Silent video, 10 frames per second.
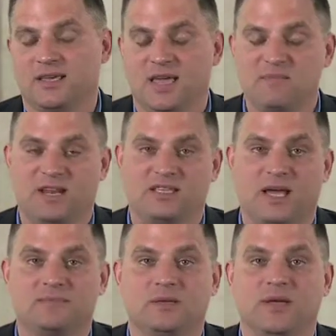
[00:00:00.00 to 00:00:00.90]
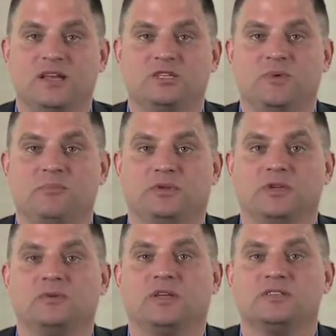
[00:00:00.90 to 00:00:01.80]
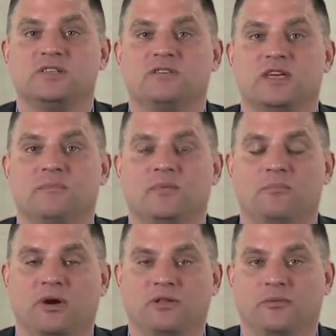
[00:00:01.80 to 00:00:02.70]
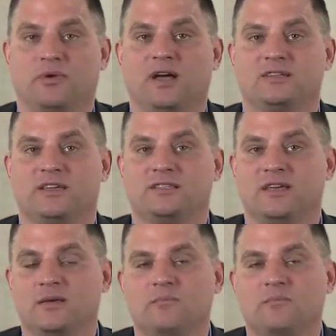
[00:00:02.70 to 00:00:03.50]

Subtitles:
and many times the maintenance people don't consider them part of the process.